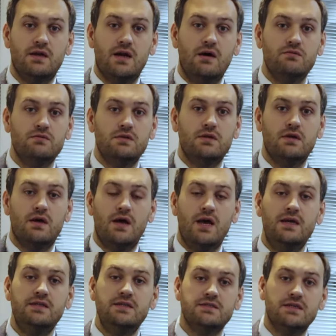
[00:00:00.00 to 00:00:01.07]
around
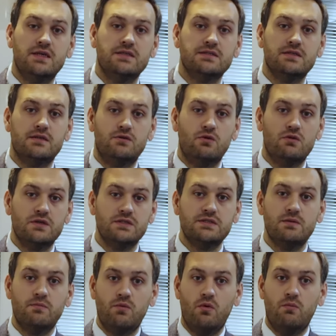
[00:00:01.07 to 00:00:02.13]

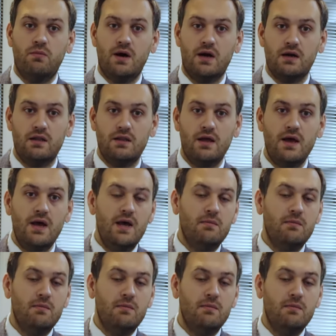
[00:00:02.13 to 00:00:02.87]
$86 per barrel.